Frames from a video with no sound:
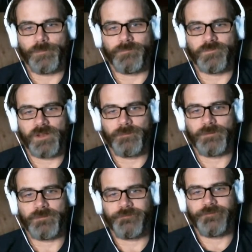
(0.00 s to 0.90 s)
try to
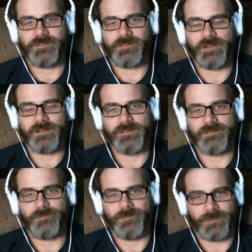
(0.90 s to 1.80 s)
put my feet there
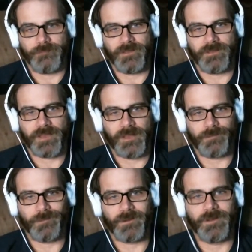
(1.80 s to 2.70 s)
and it made the
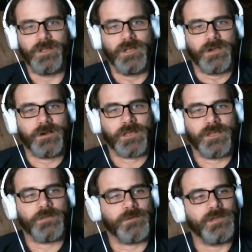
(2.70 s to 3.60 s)
camera weird. Okay,
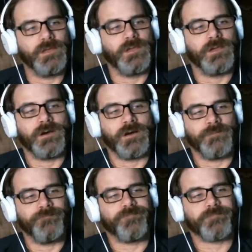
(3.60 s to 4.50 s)
anyway,
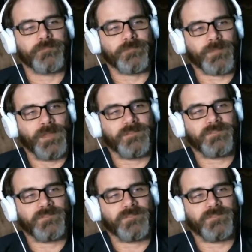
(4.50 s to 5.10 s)
it's